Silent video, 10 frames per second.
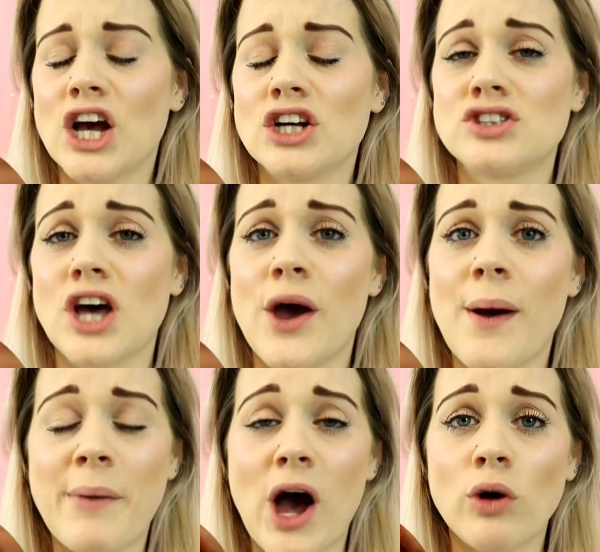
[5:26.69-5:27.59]
So,
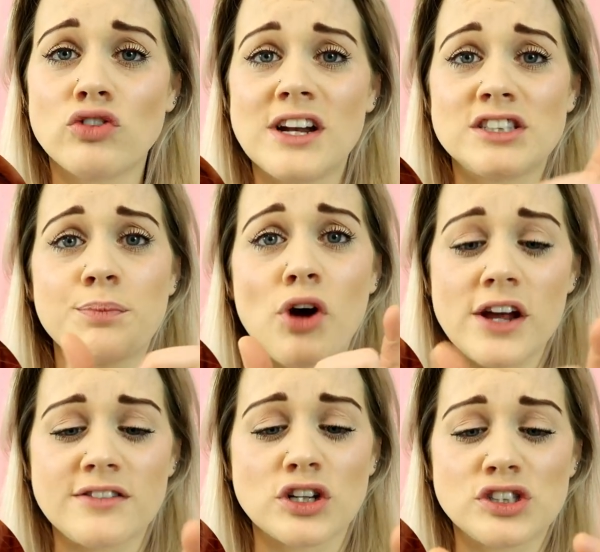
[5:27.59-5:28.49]
but I was really
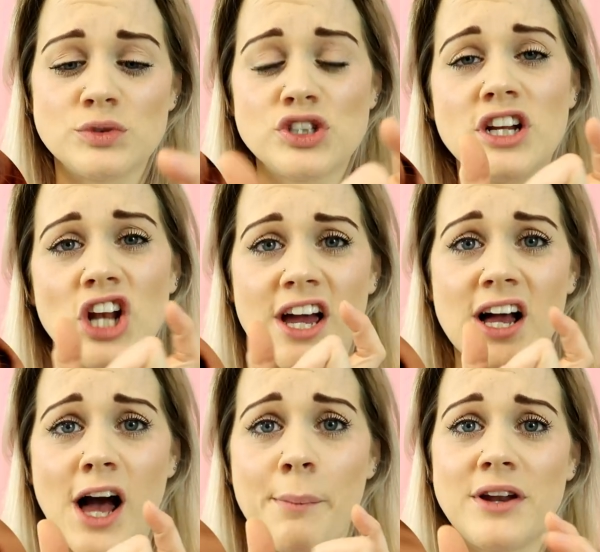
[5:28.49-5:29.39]
surprised because it was only like
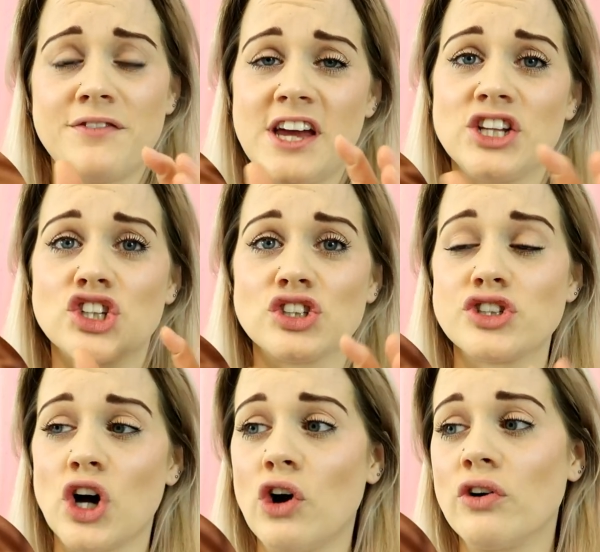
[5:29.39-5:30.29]
a couple of
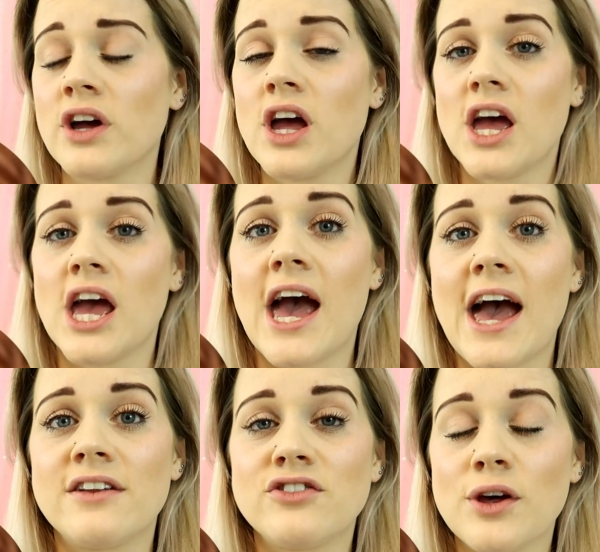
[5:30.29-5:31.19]
inches long,
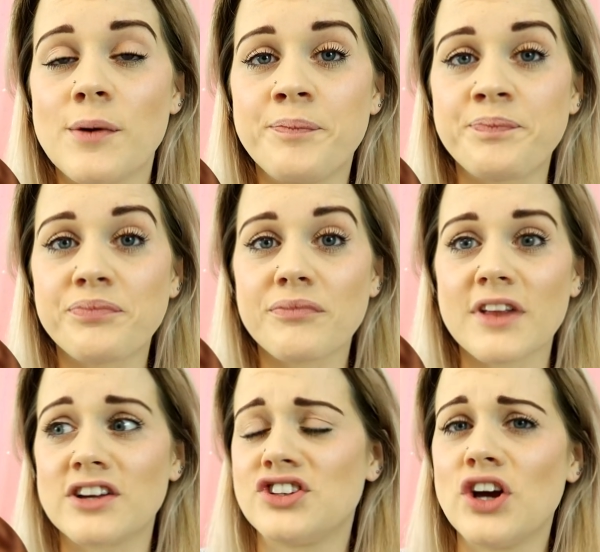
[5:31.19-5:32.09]
and
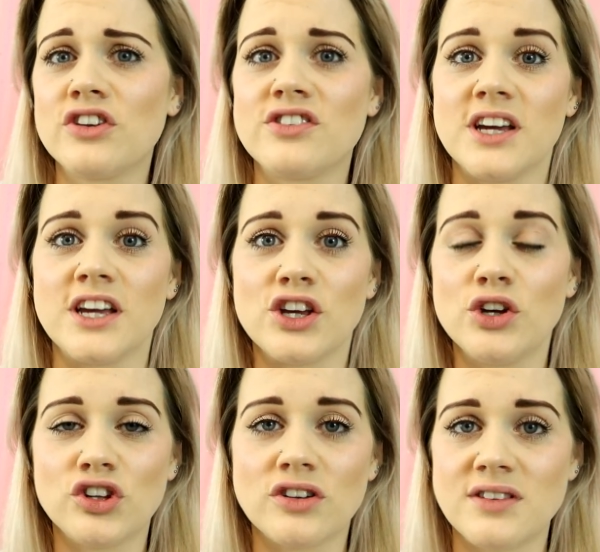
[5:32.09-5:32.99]
she honestly,
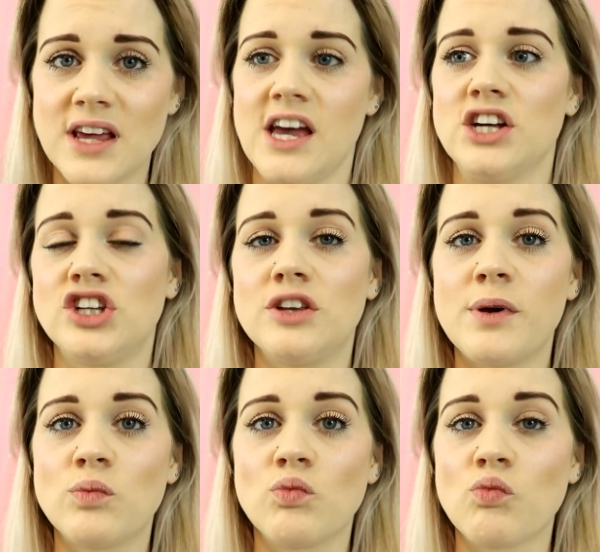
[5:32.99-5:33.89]
you should see her. She's
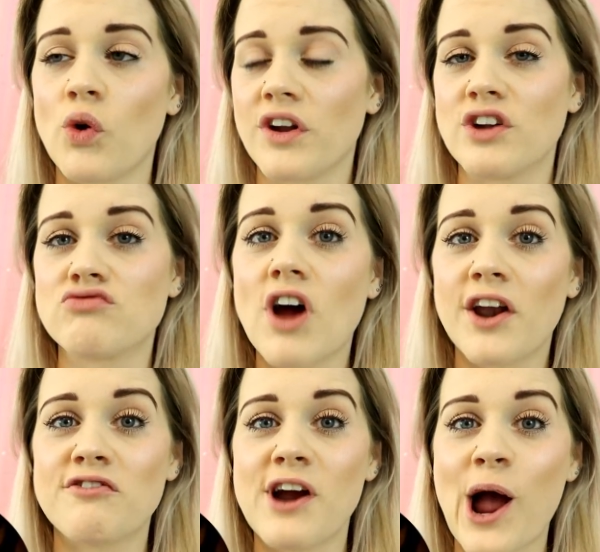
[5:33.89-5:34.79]
been wanting to
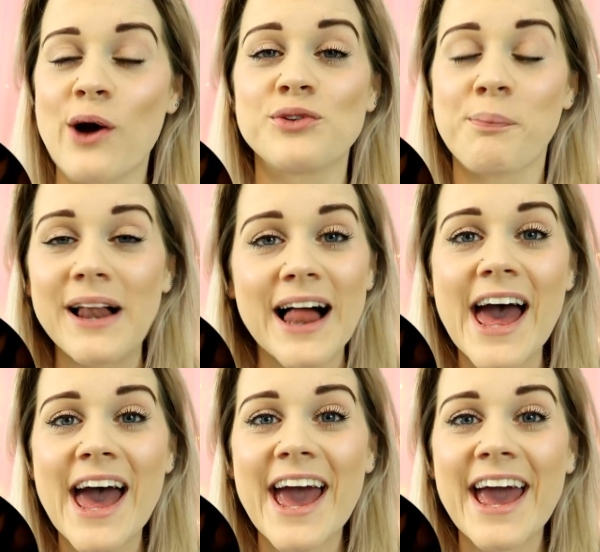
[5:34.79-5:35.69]
run around,
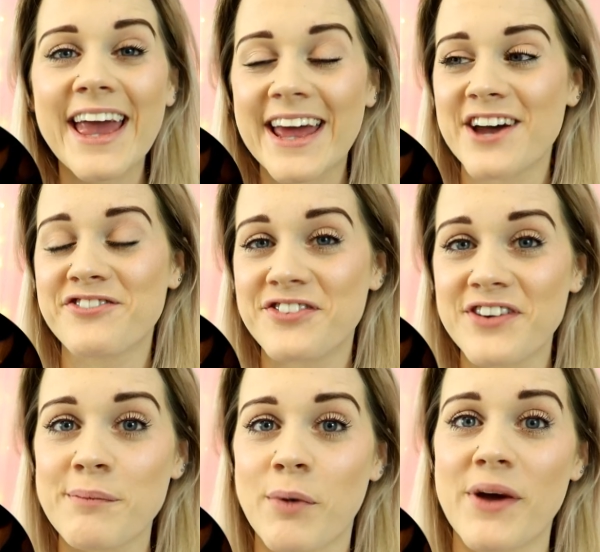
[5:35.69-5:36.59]
play and
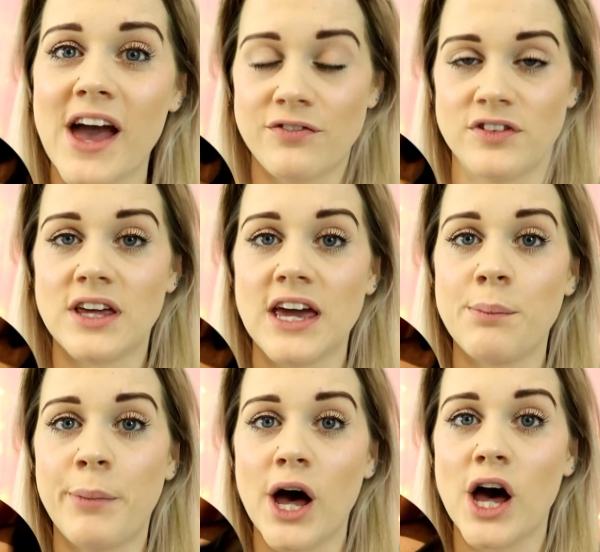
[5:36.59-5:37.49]
everything, but we have to
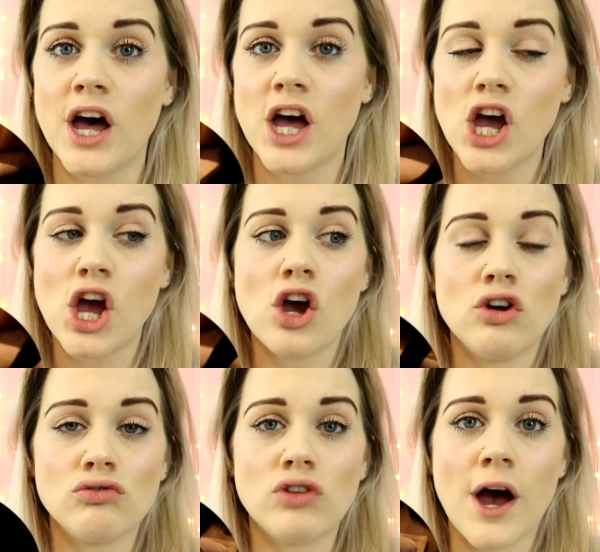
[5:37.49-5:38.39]
keep her
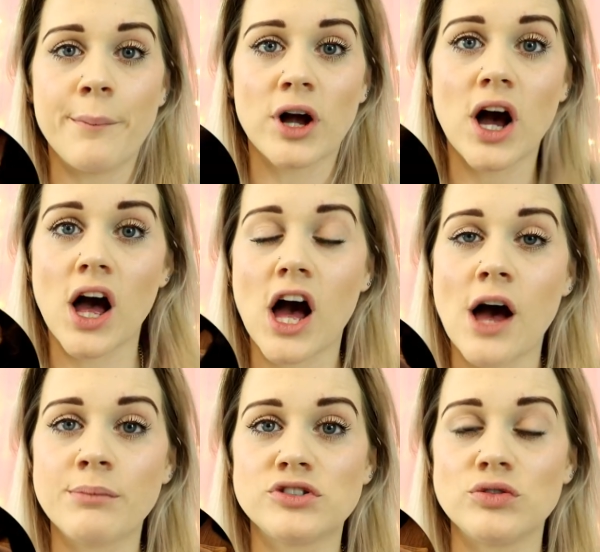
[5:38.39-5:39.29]

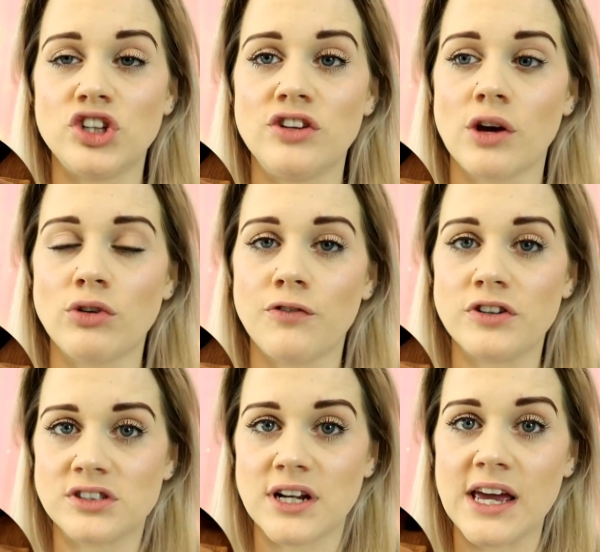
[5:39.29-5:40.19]
calm so she don't
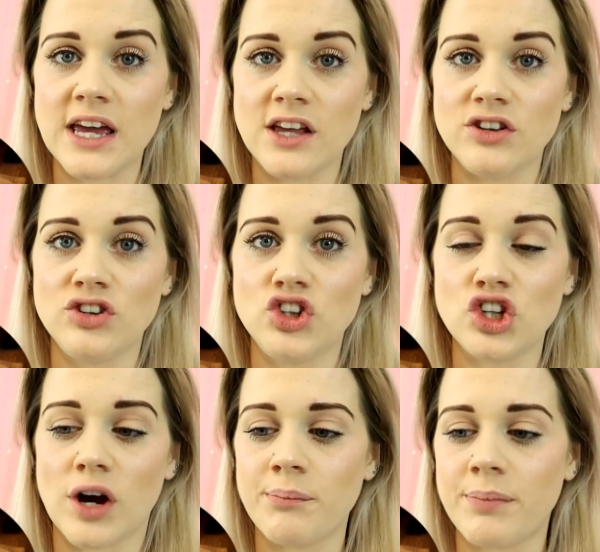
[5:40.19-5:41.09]
obviously
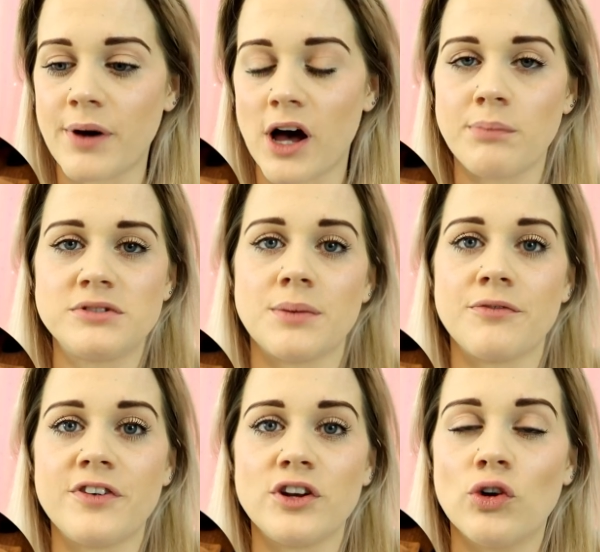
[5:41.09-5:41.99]
jump up
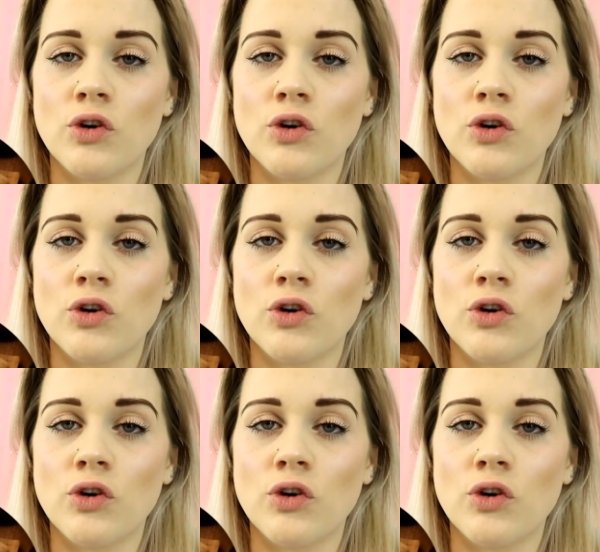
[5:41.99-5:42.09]
something,